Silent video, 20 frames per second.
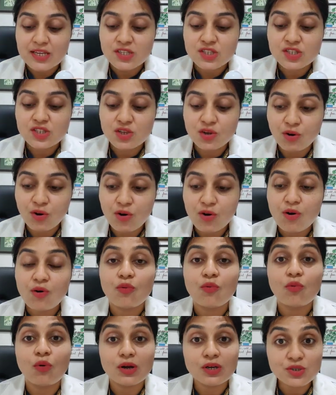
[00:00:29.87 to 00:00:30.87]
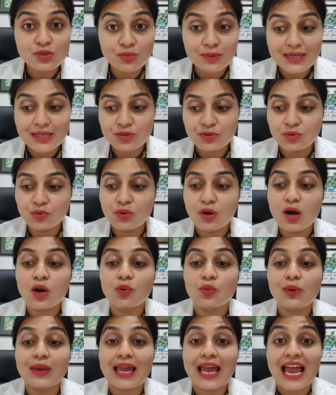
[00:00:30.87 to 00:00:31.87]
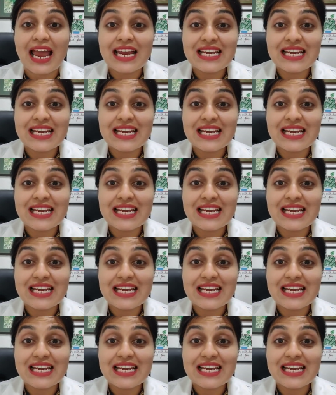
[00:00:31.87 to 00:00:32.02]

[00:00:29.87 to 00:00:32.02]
So, what do we do? We